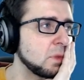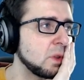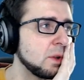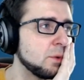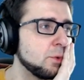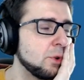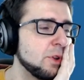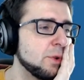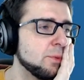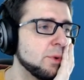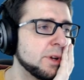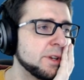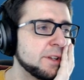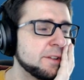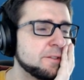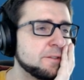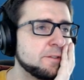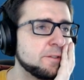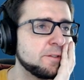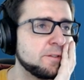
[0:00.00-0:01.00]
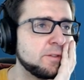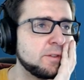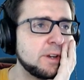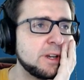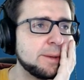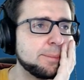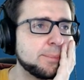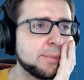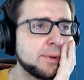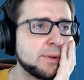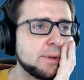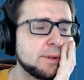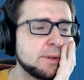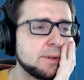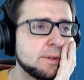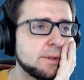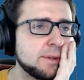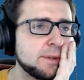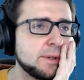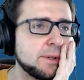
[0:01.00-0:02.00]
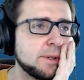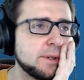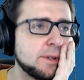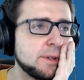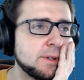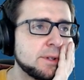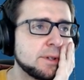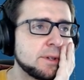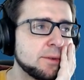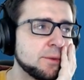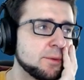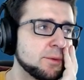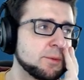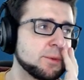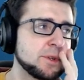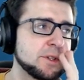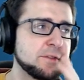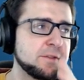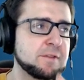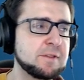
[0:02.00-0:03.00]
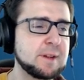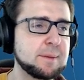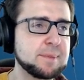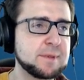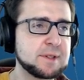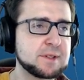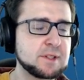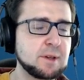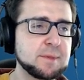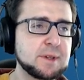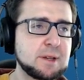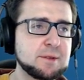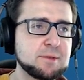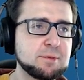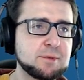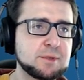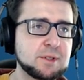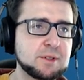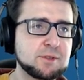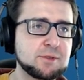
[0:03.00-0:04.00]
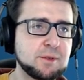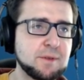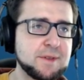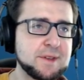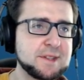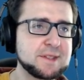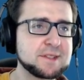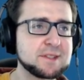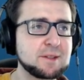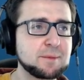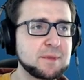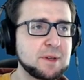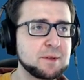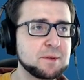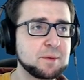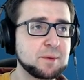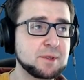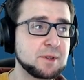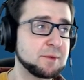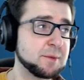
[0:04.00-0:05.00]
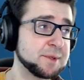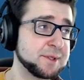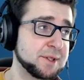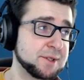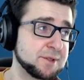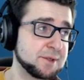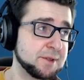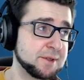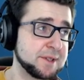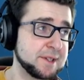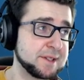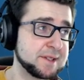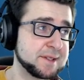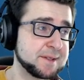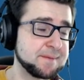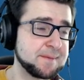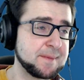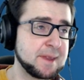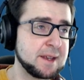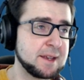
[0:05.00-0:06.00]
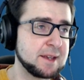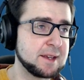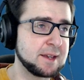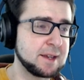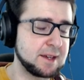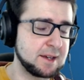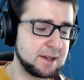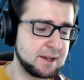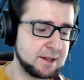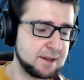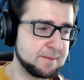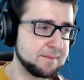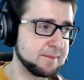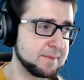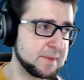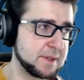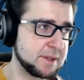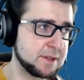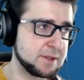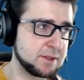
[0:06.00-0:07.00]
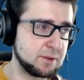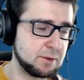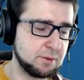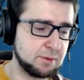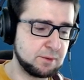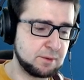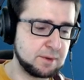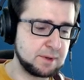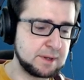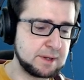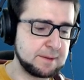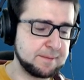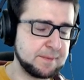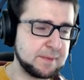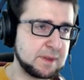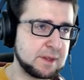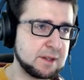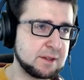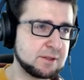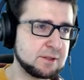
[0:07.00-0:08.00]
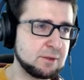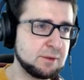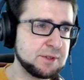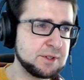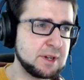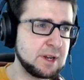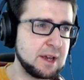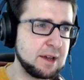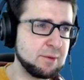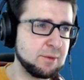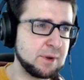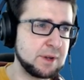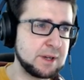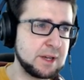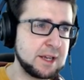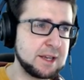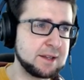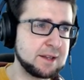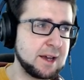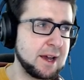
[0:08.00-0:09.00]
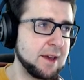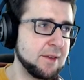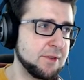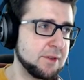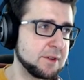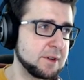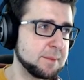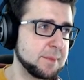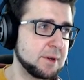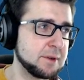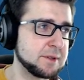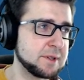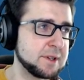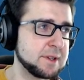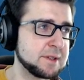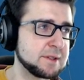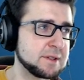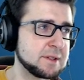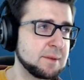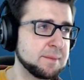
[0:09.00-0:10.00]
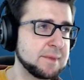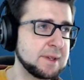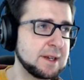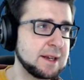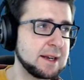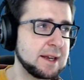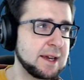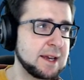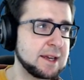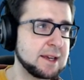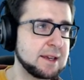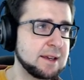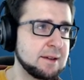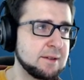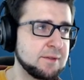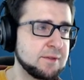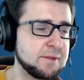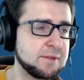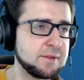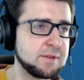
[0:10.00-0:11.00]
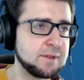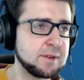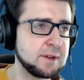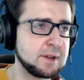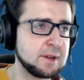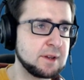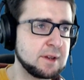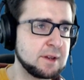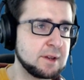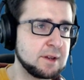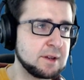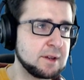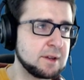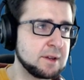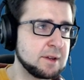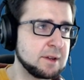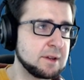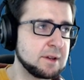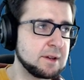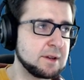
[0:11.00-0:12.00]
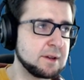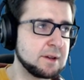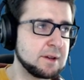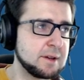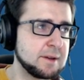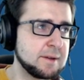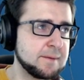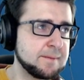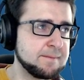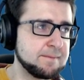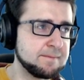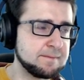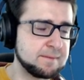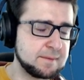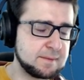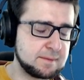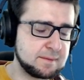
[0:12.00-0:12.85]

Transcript: we want to flip. We want to flip. Sometimes we want to draw this. Sometimes we don't want to draw this. Um, so um, the solution I, well, I I thought about is something like if um,